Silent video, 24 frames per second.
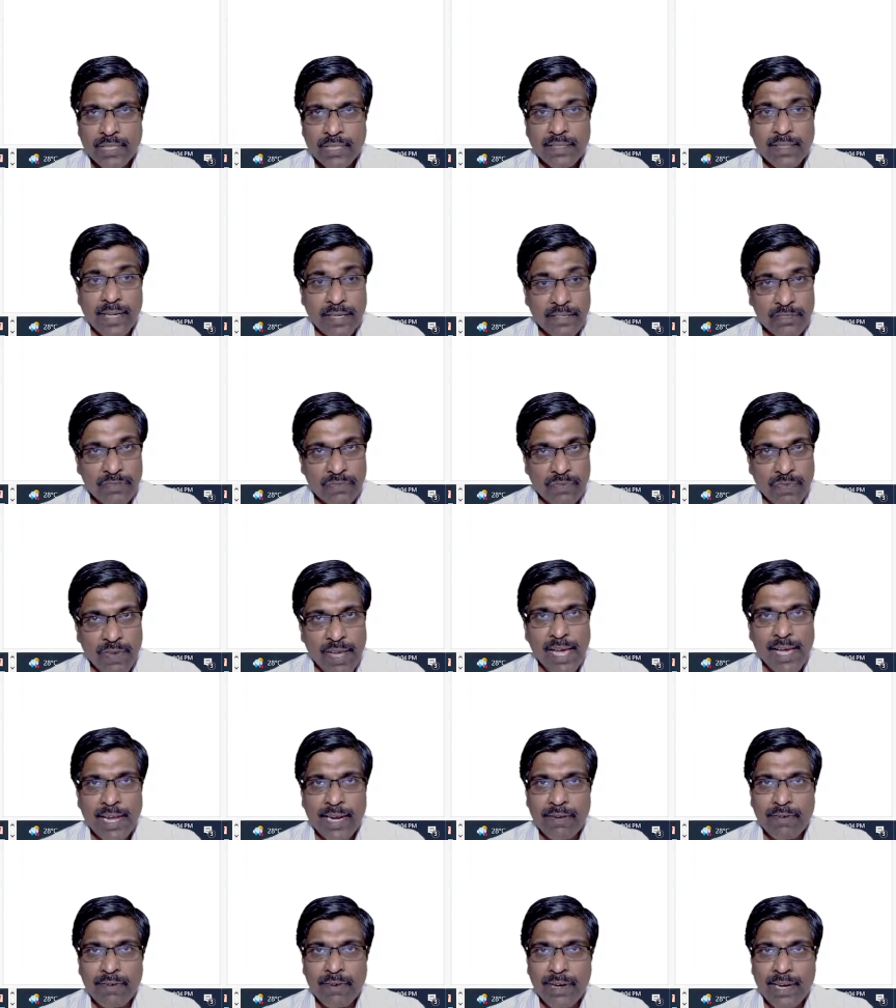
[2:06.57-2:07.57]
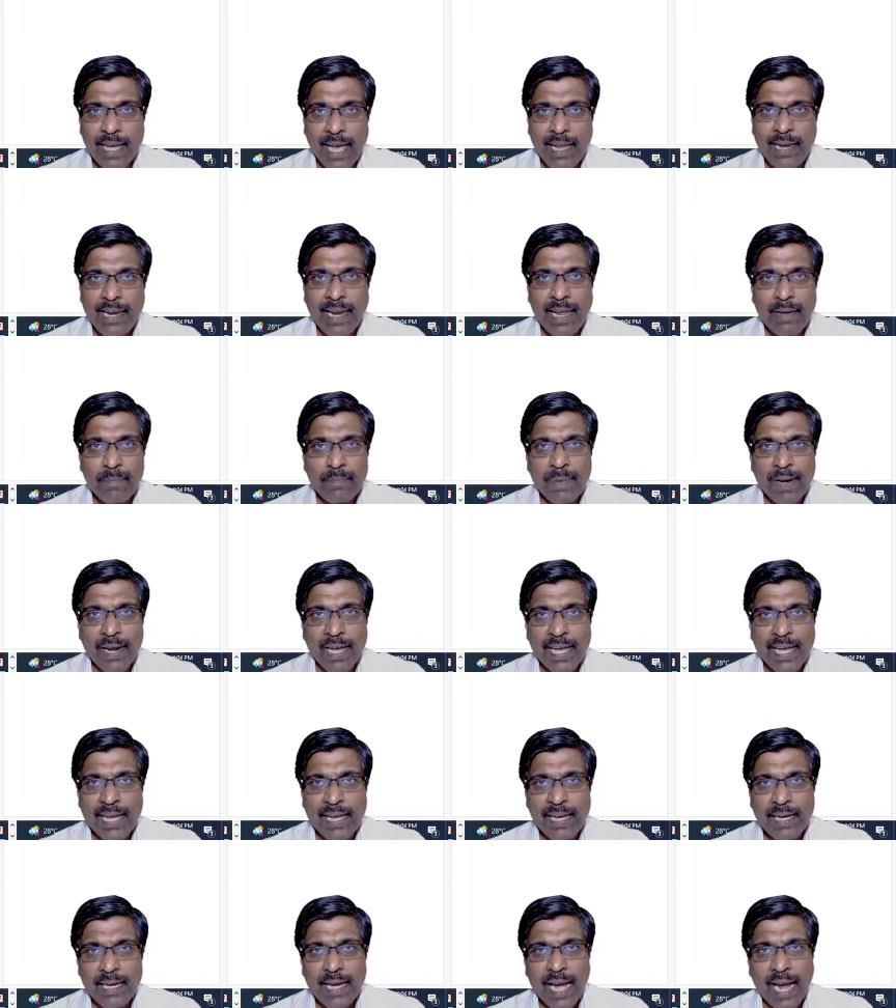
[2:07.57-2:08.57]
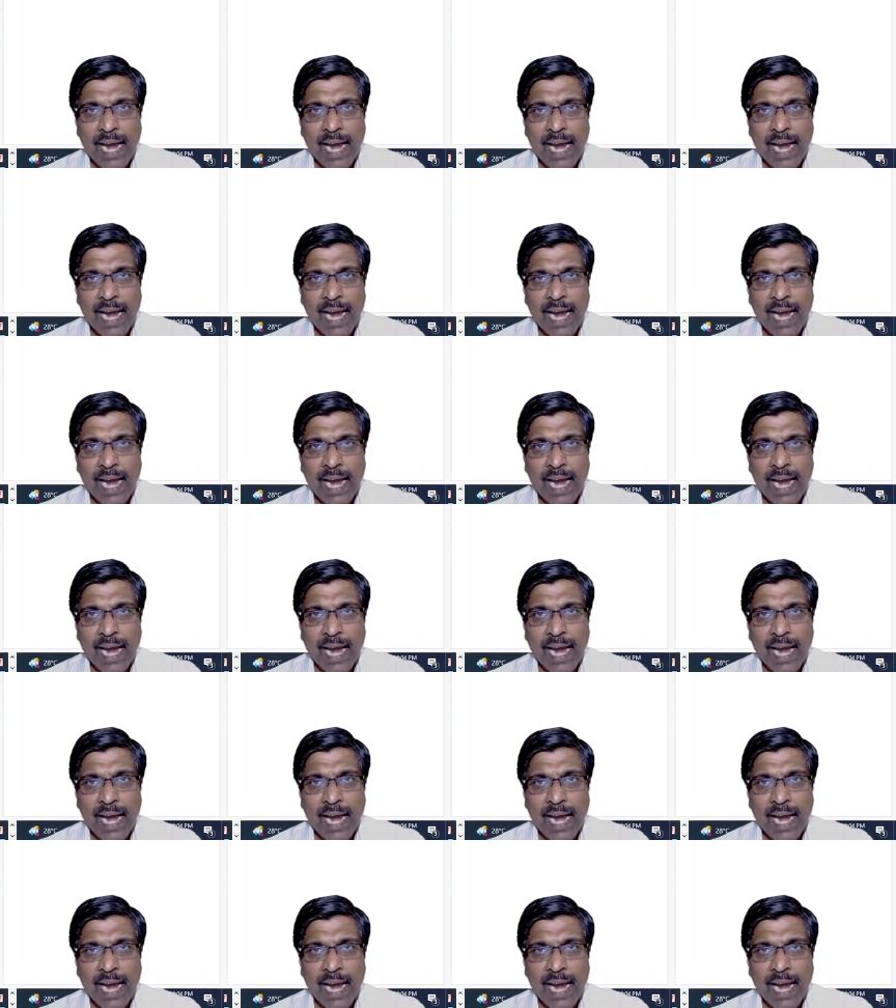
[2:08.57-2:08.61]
That is where your lapply